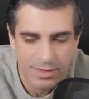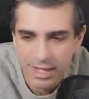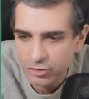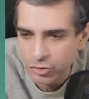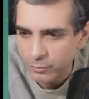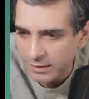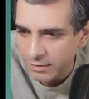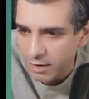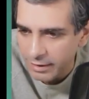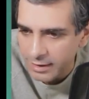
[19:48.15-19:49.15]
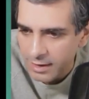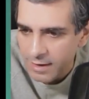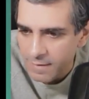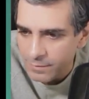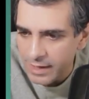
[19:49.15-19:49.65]
That's whom I'll target.
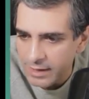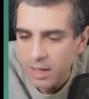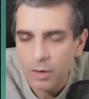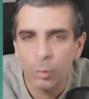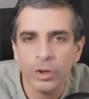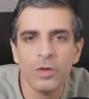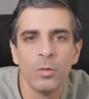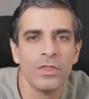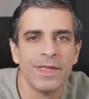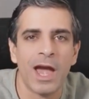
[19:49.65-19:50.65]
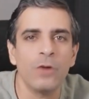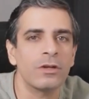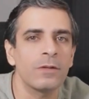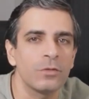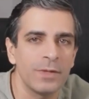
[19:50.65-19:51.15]
Then what do you want the
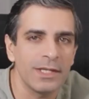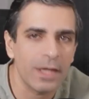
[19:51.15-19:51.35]
outcome to be?